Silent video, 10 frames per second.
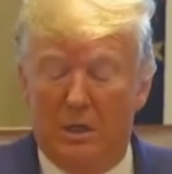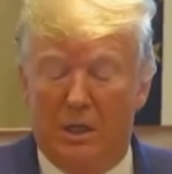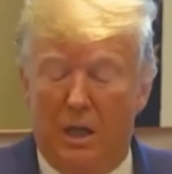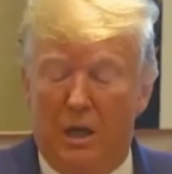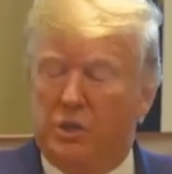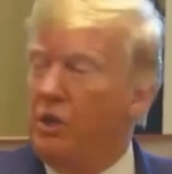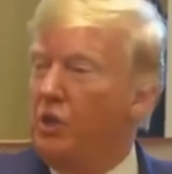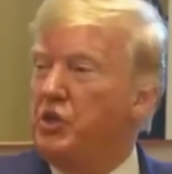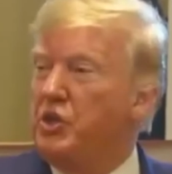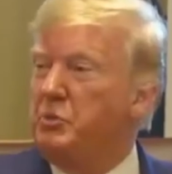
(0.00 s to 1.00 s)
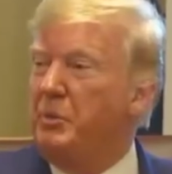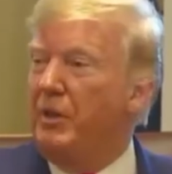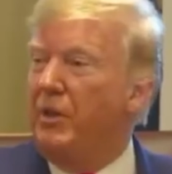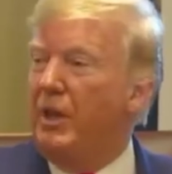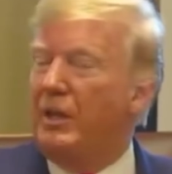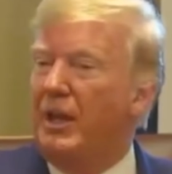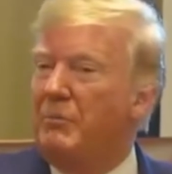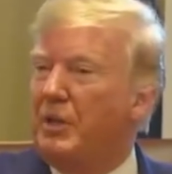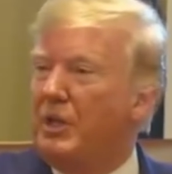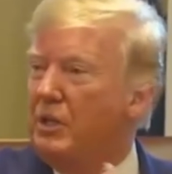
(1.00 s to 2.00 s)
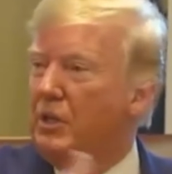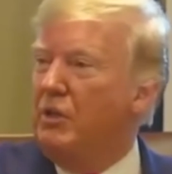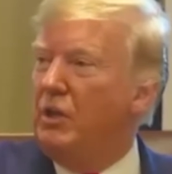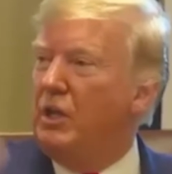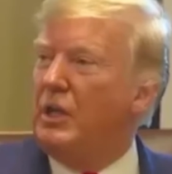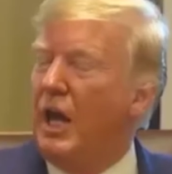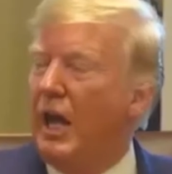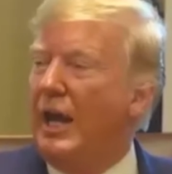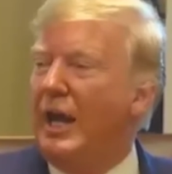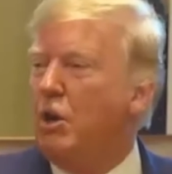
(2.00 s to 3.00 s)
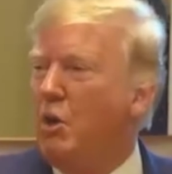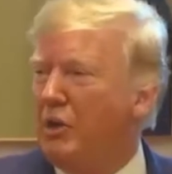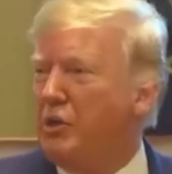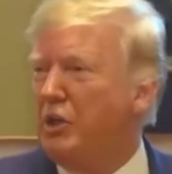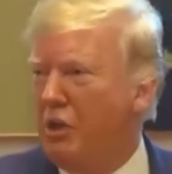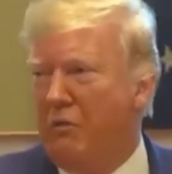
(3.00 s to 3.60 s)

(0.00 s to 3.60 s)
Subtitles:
to let our soldiers be there, let them continue to die. I go out to